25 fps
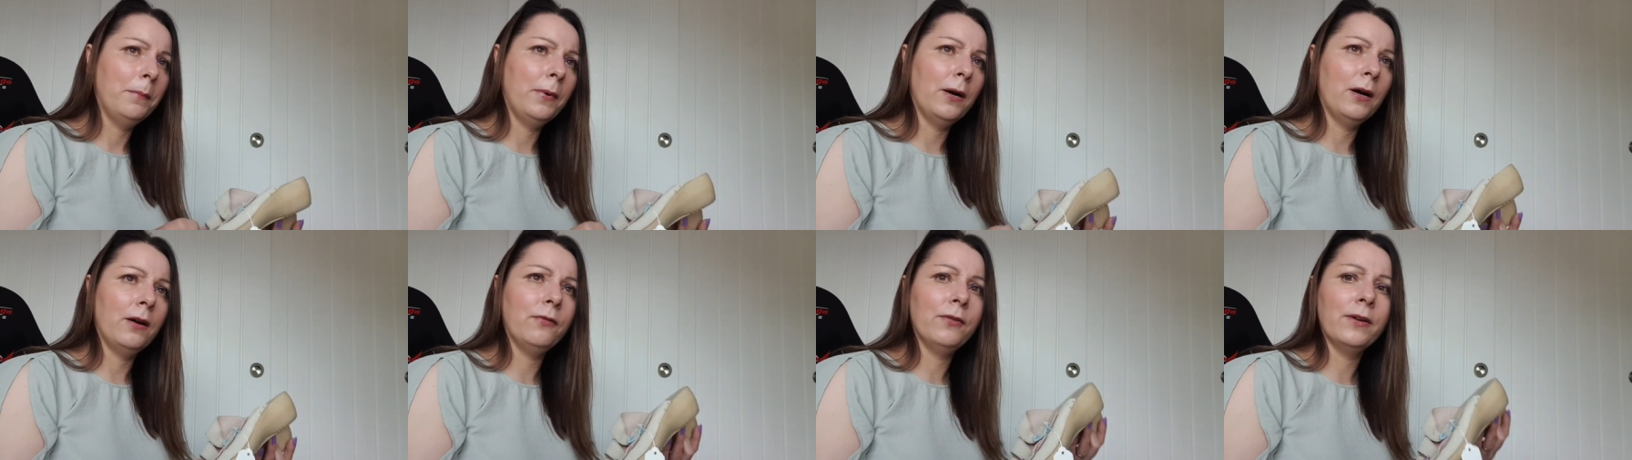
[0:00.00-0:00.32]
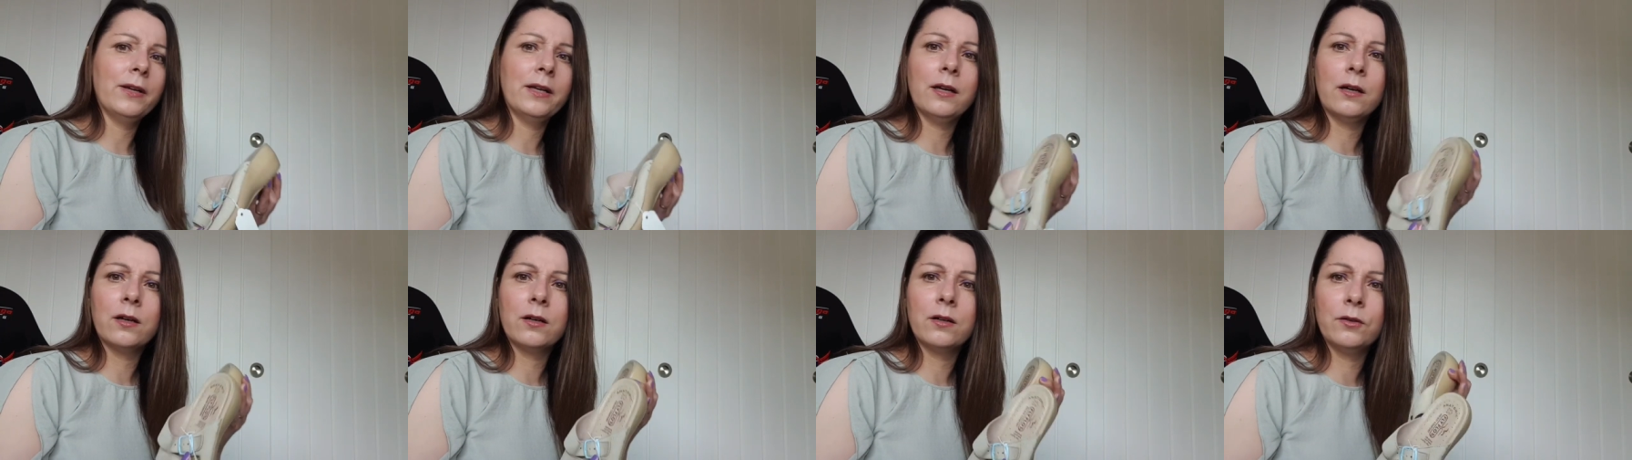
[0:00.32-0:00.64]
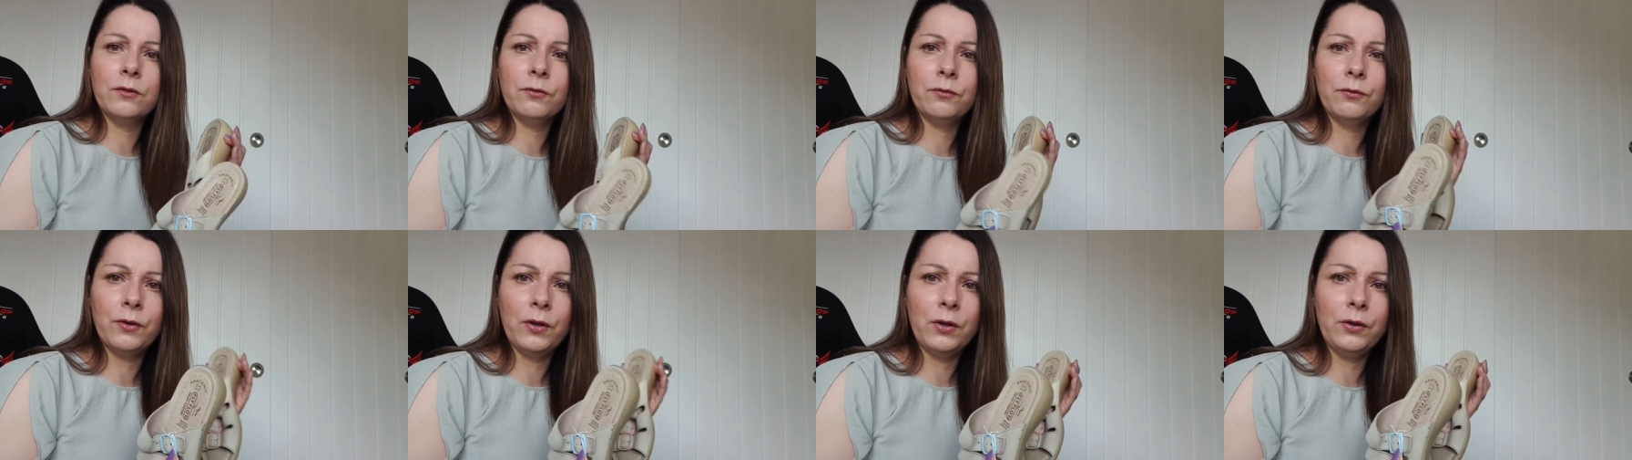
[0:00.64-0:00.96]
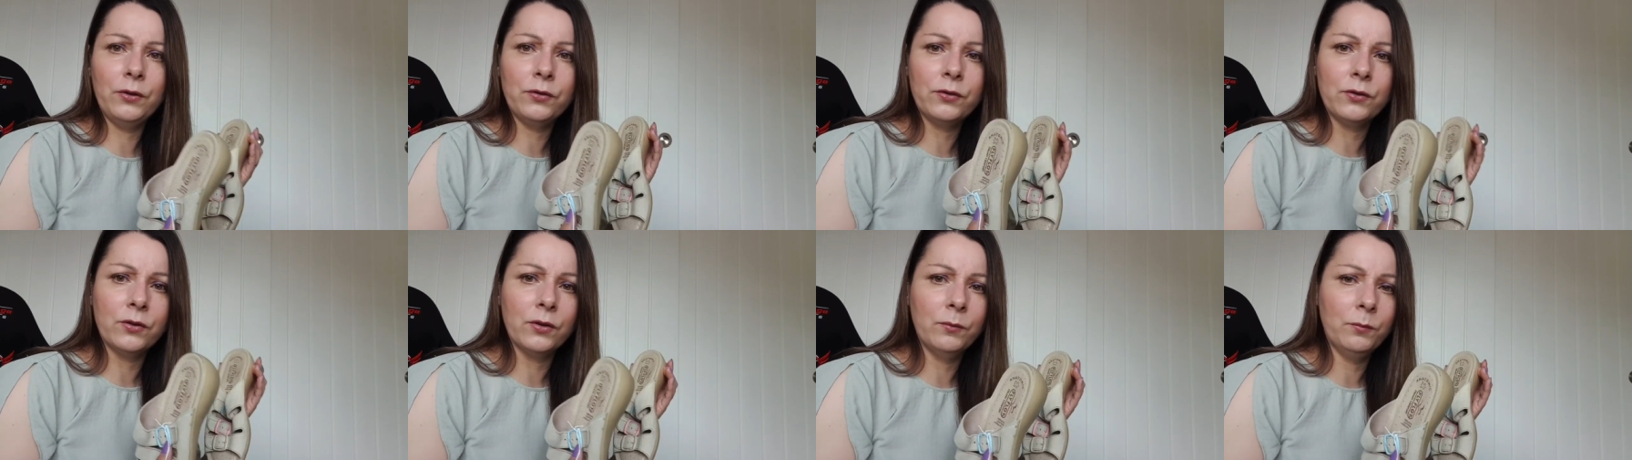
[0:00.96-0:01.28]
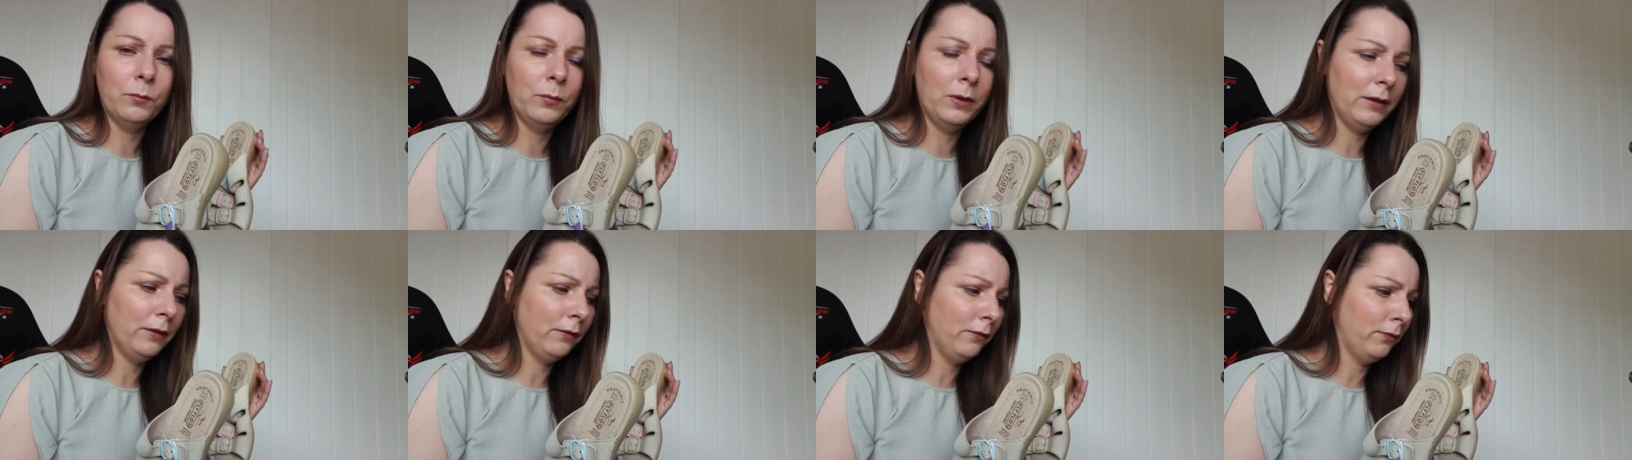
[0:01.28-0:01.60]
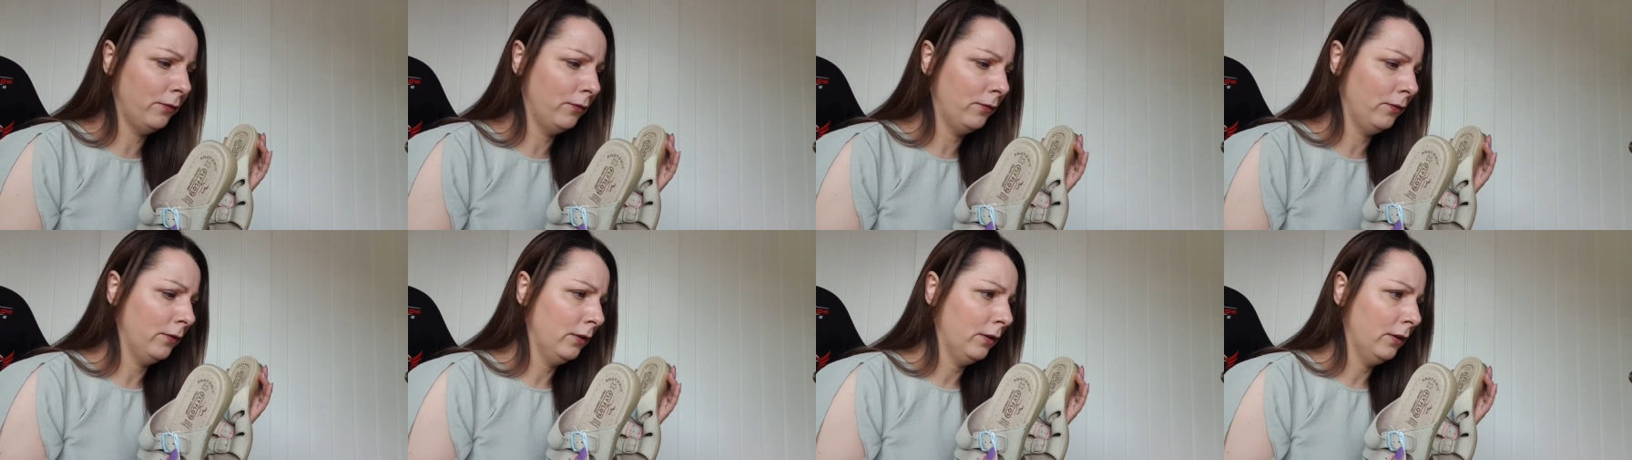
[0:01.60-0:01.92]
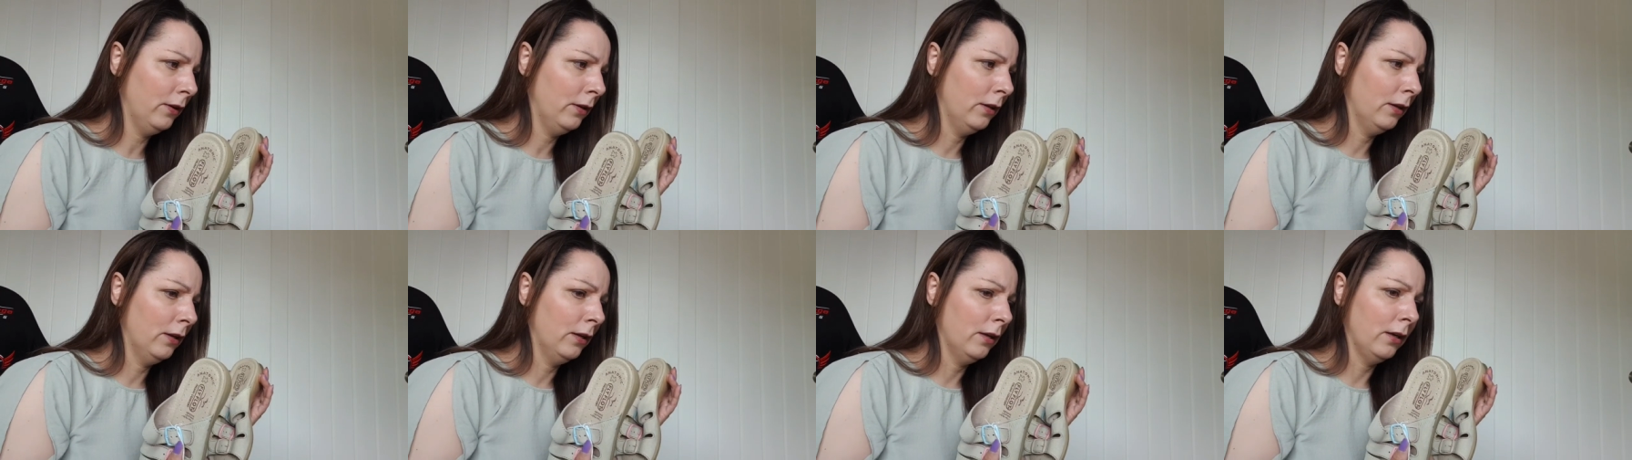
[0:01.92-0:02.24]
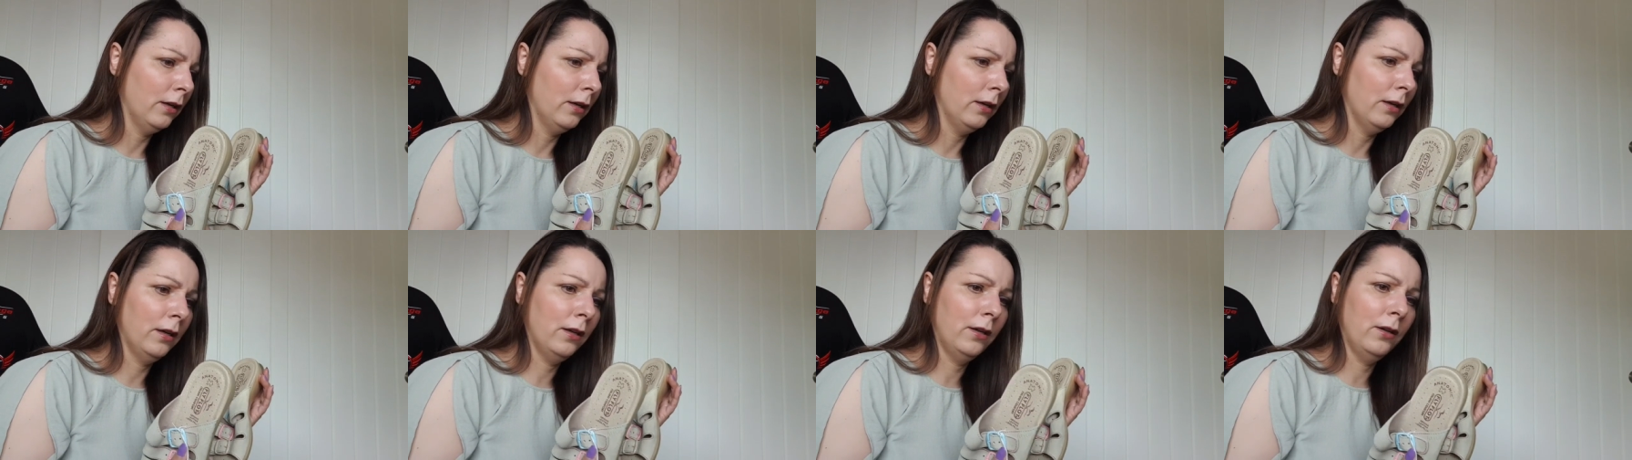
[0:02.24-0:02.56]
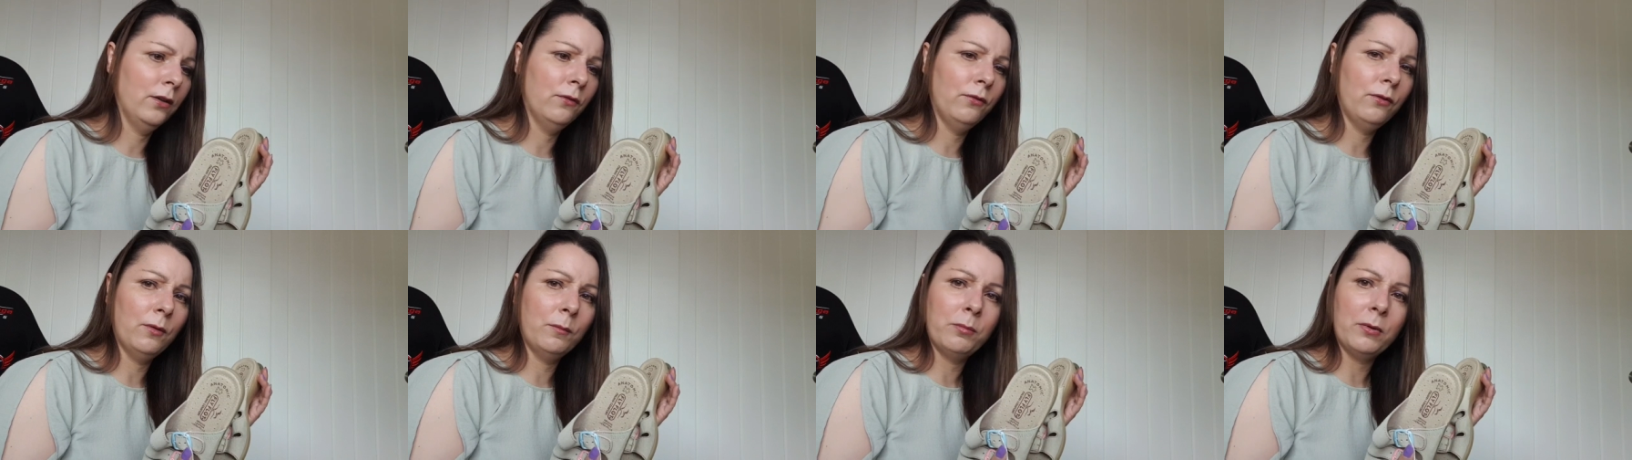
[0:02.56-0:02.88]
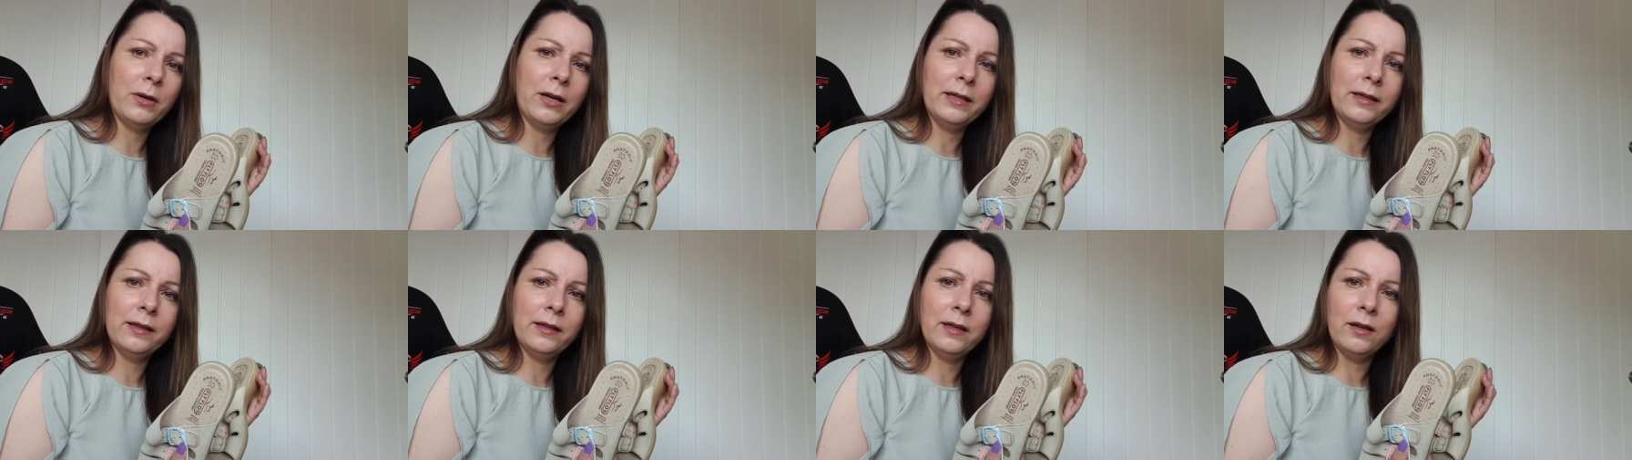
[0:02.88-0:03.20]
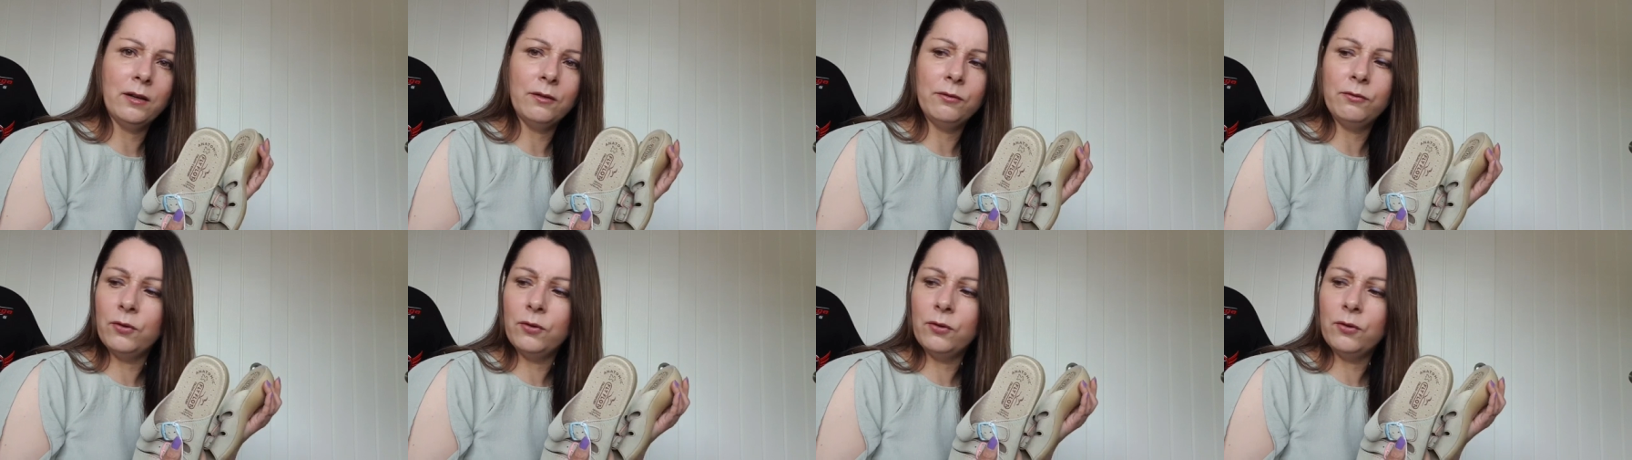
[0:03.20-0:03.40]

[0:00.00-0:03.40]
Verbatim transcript: but i think i've confused them with another brand that